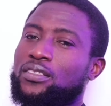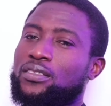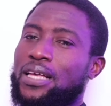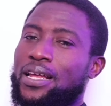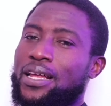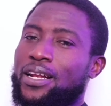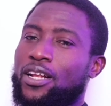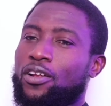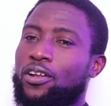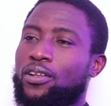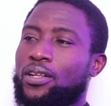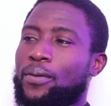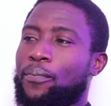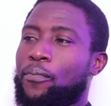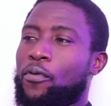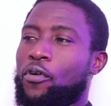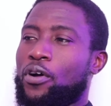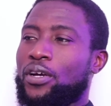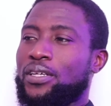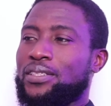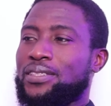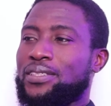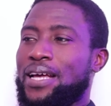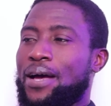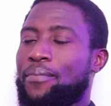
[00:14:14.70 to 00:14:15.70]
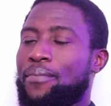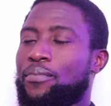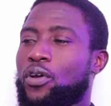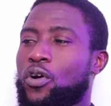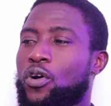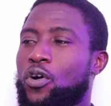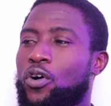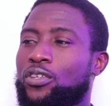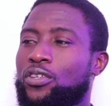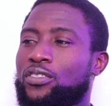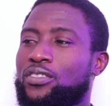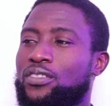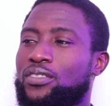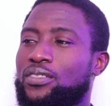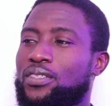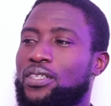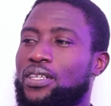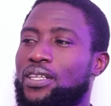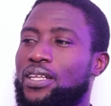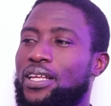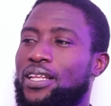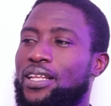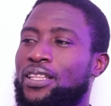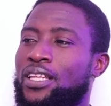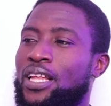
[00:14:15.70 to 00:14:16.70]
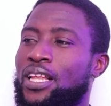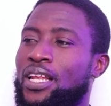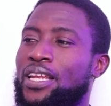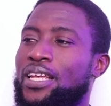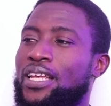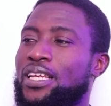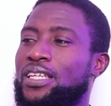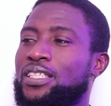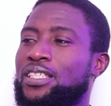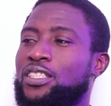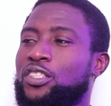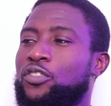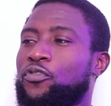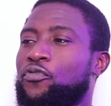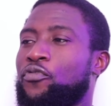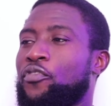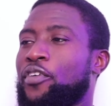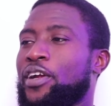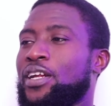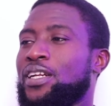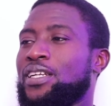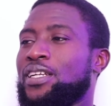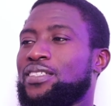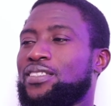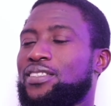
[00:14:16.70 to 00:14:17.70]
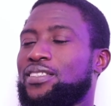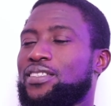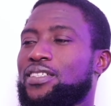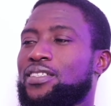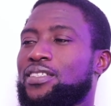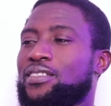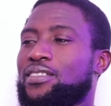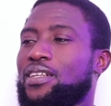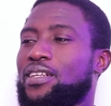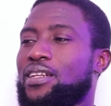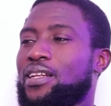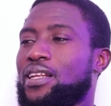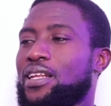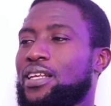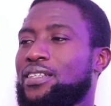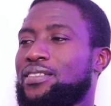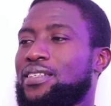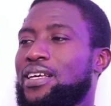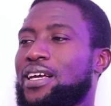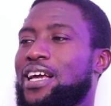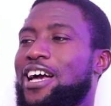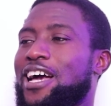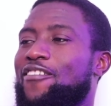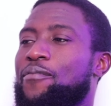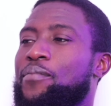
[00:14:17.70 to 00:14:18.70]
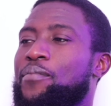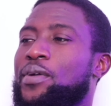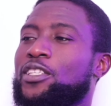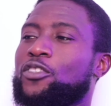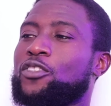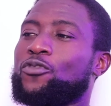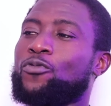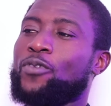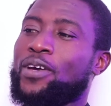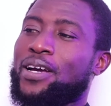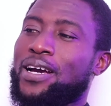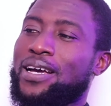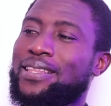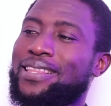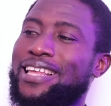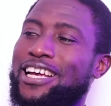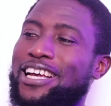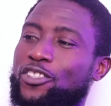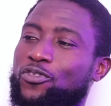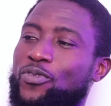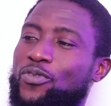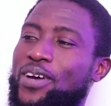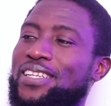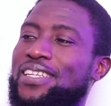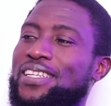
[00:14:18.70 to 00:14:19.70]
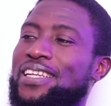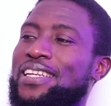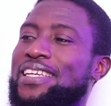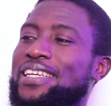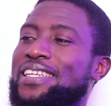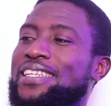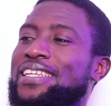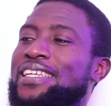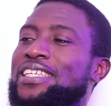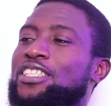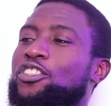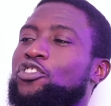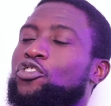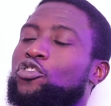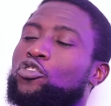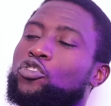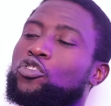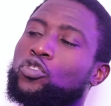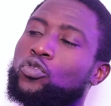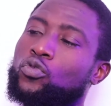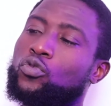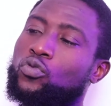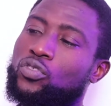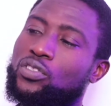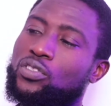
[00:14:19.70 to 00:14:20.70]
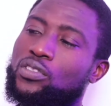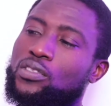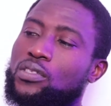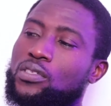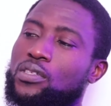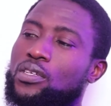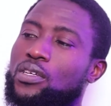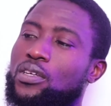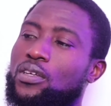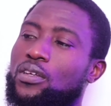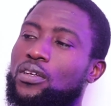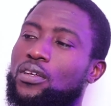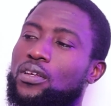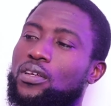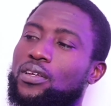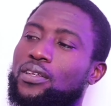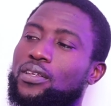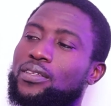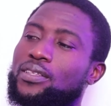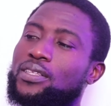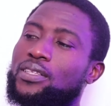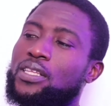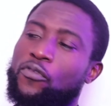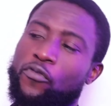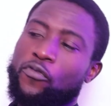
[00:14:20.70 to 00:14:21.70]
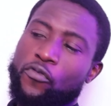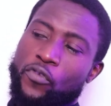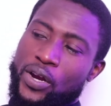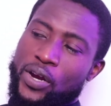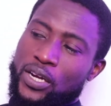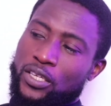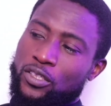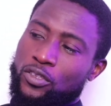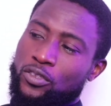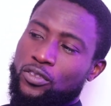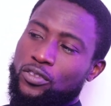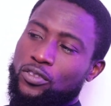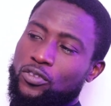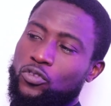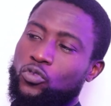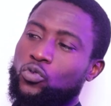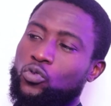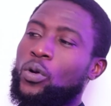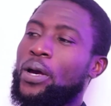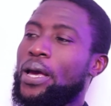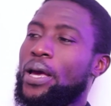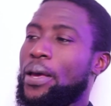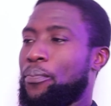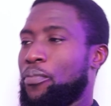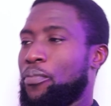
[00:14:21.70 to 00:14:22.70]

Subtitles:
standing on the point that because the lady's friend is a government worker, that's why the lady introduced the friend to her